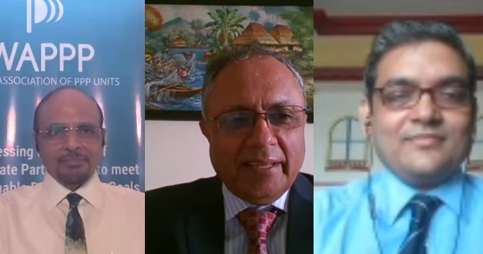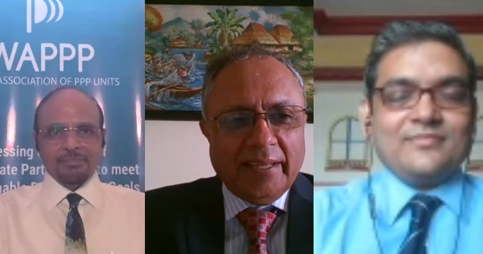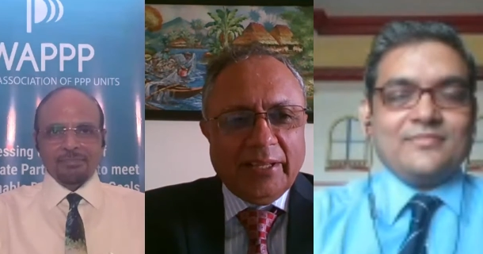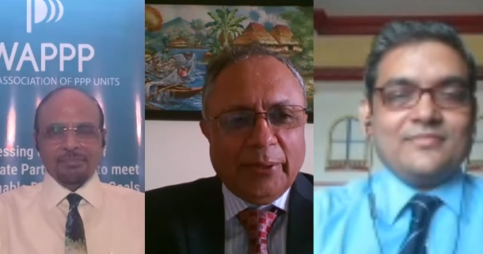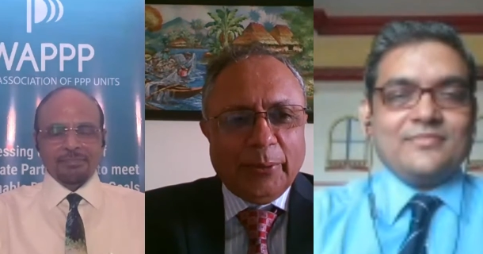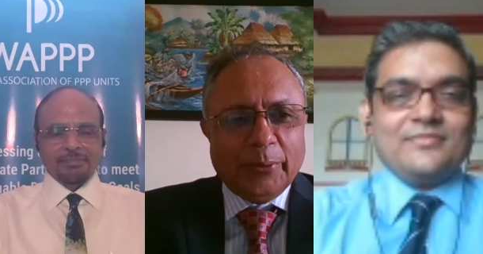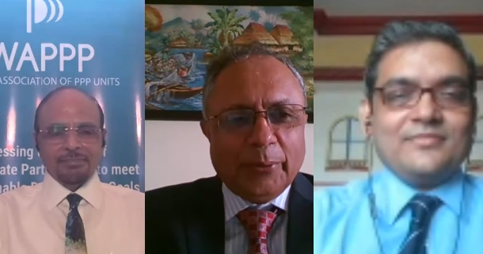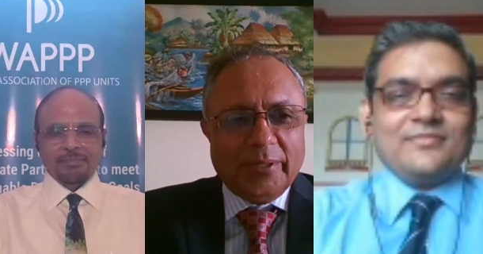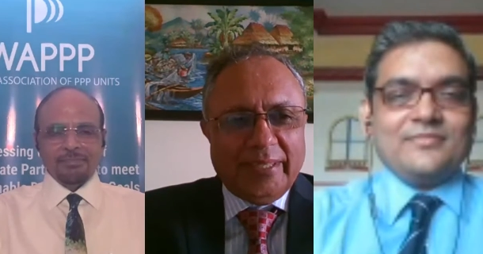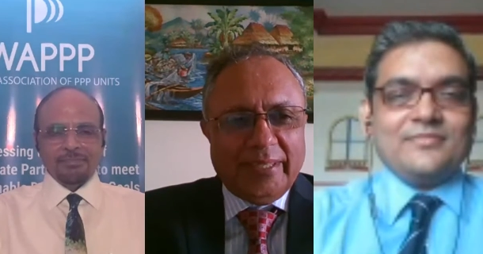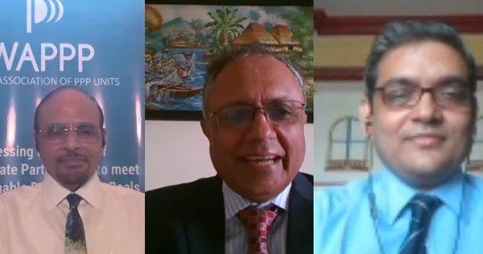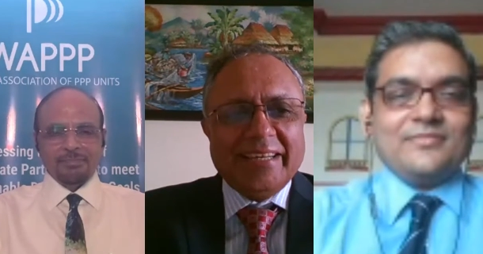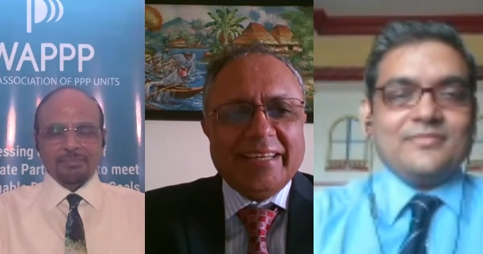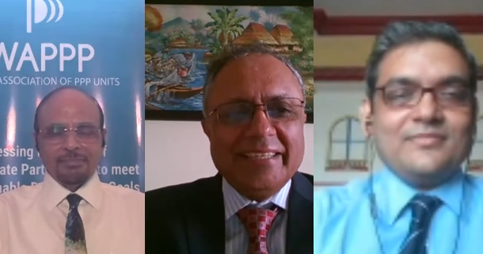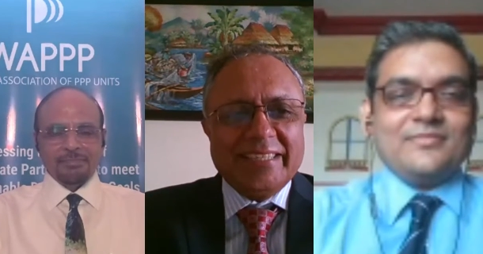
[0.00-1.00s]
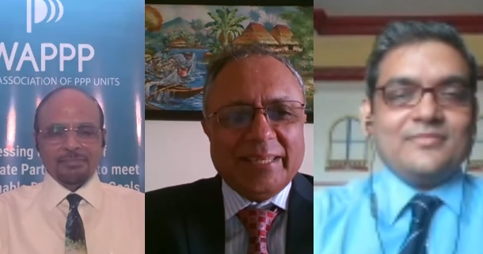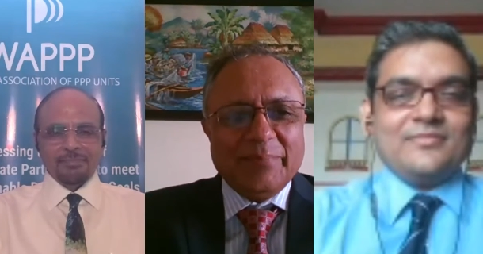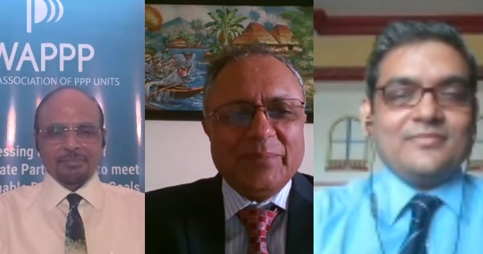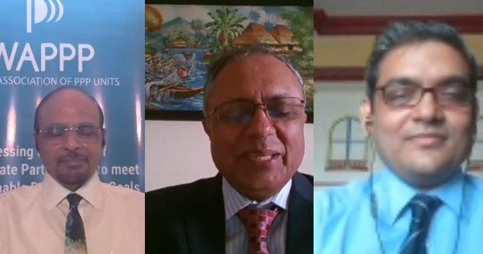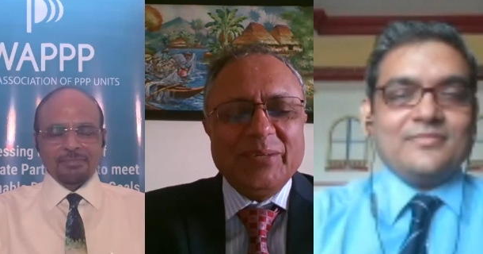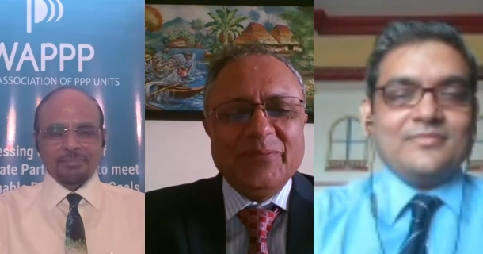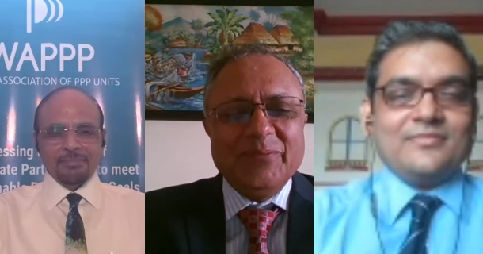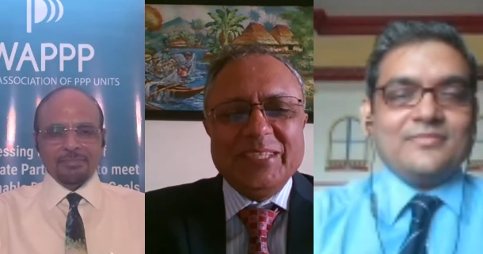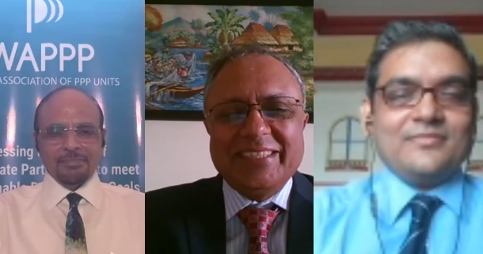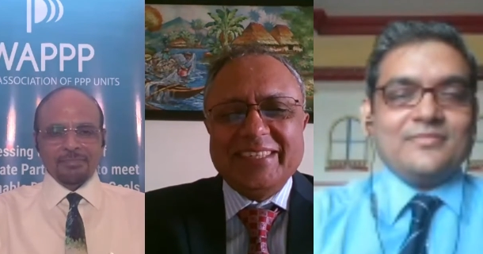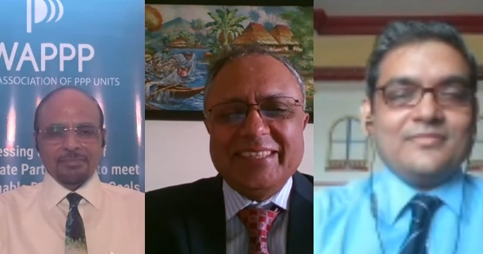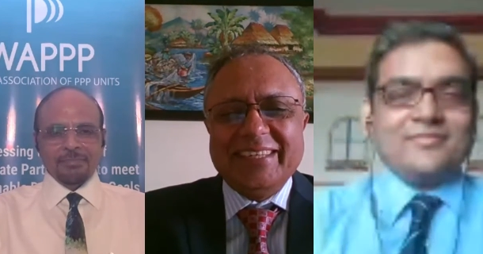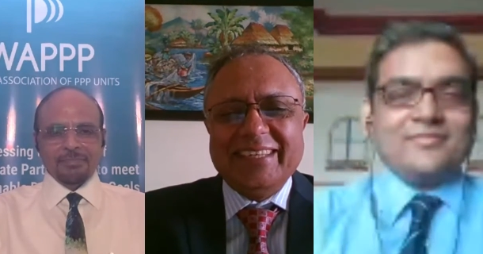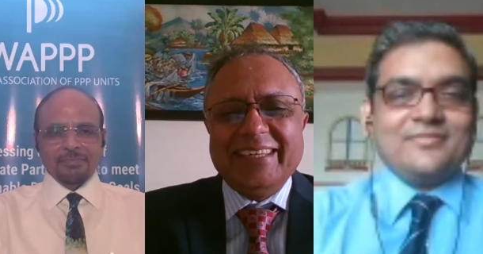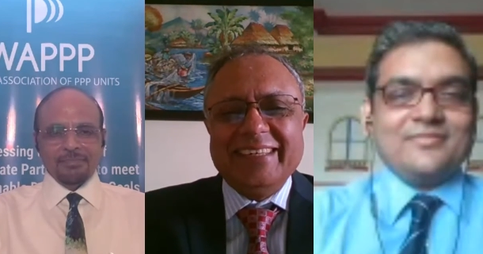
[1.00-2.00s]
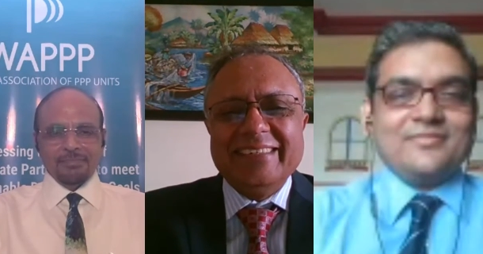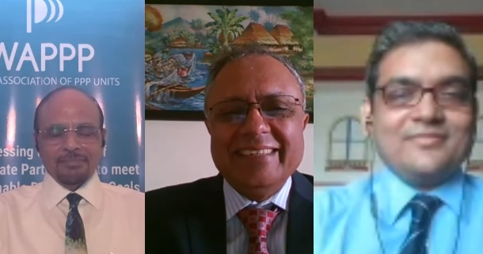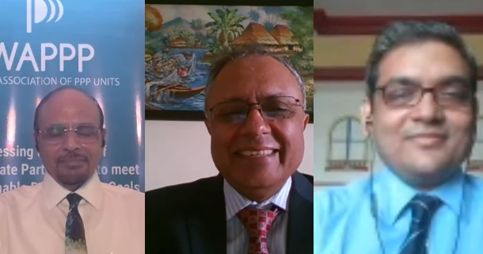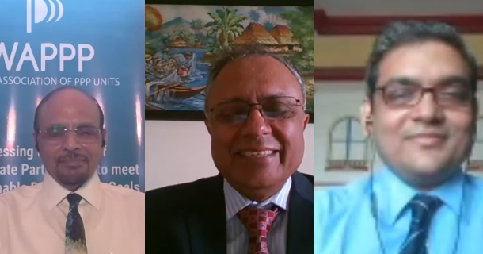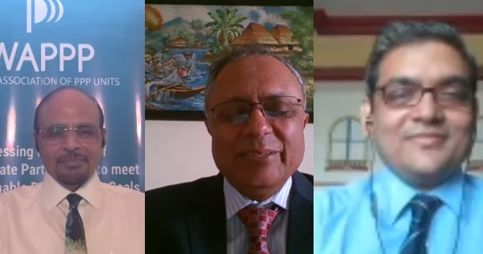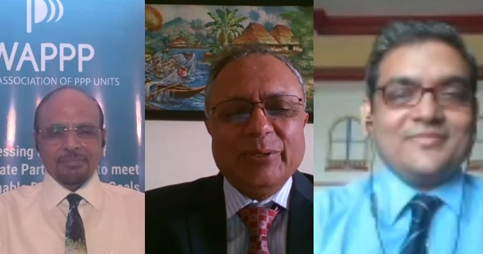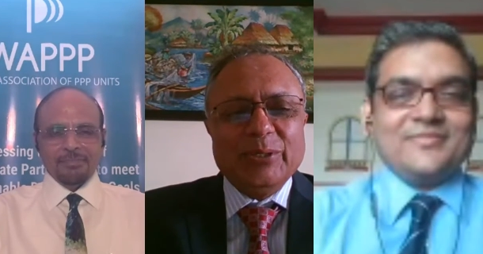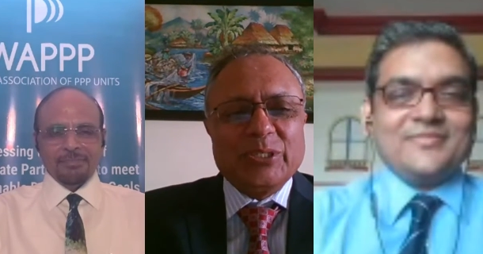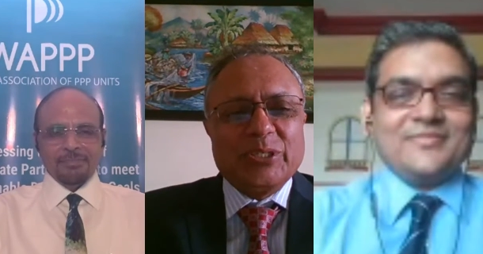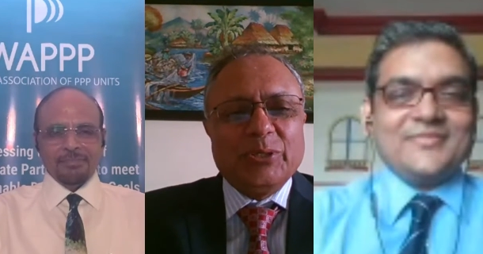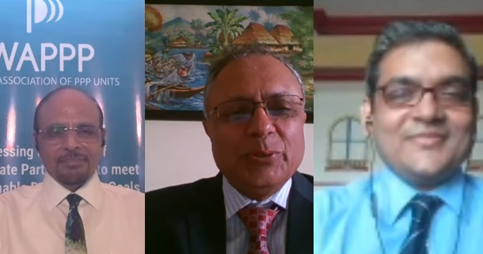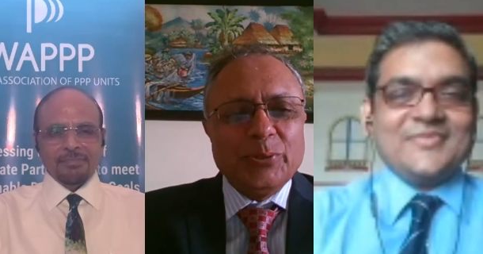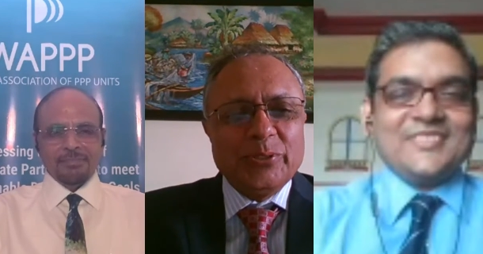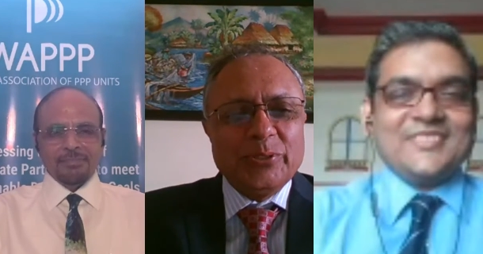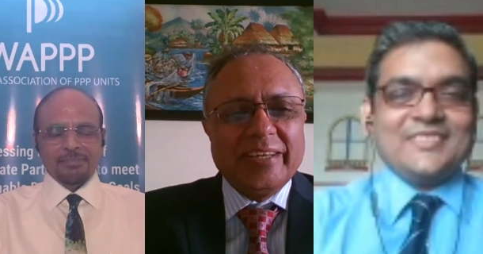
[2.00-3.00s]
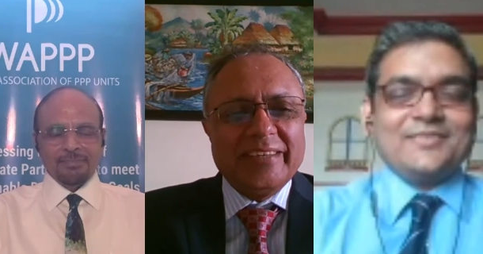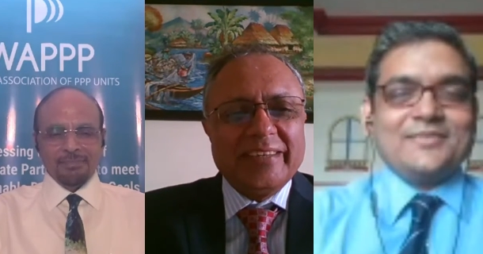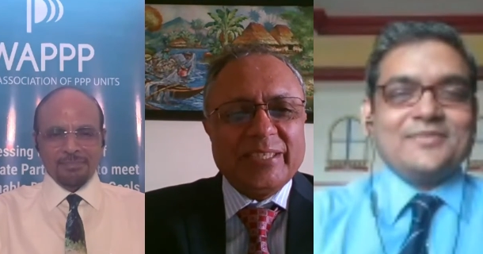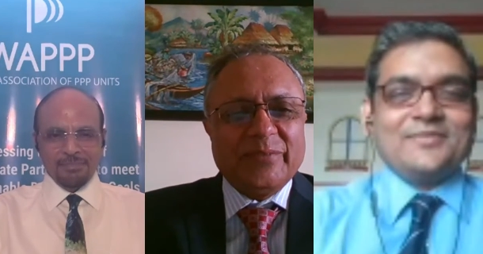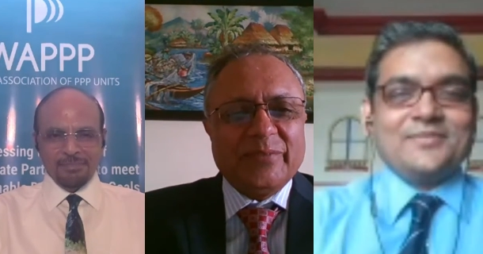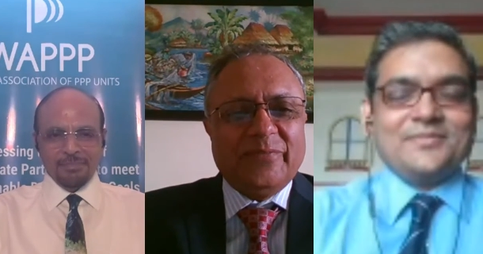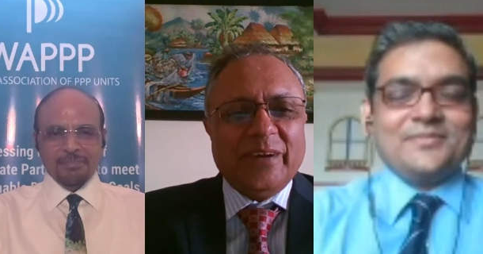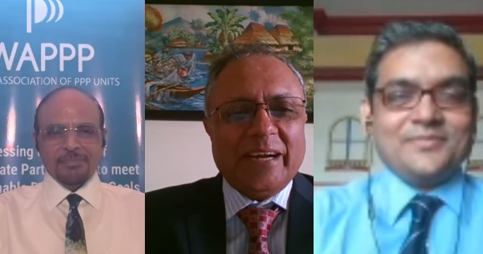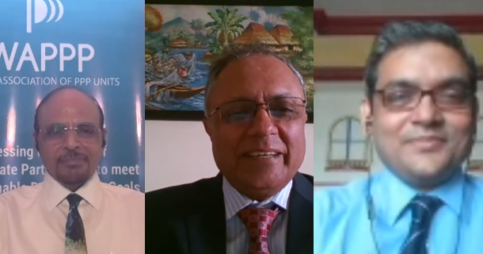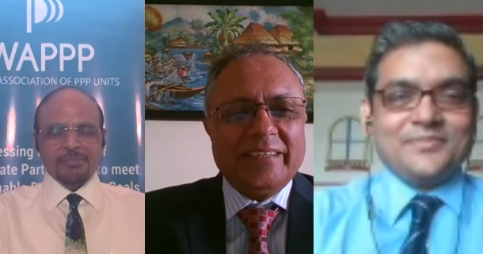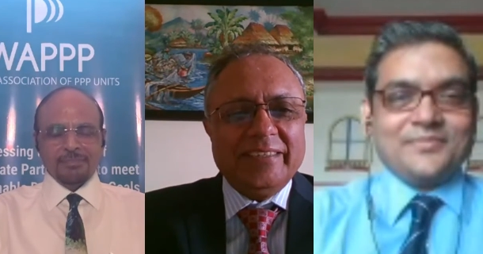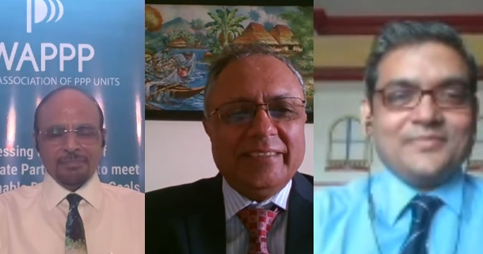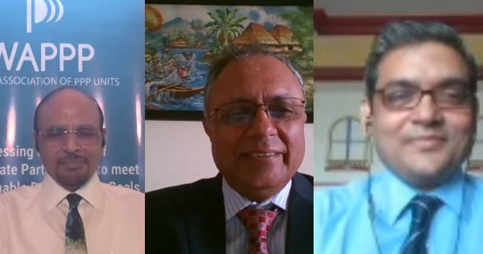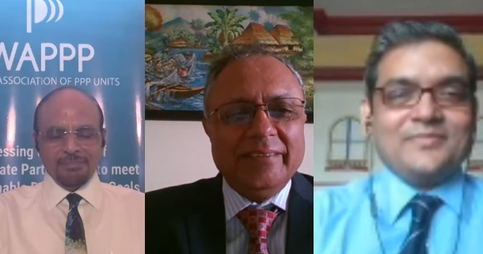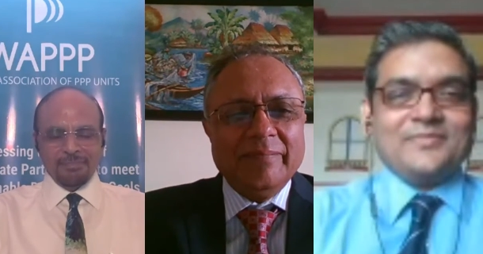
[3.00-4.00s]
Speaker 1: Now that is something which uh, you know skews the risk factor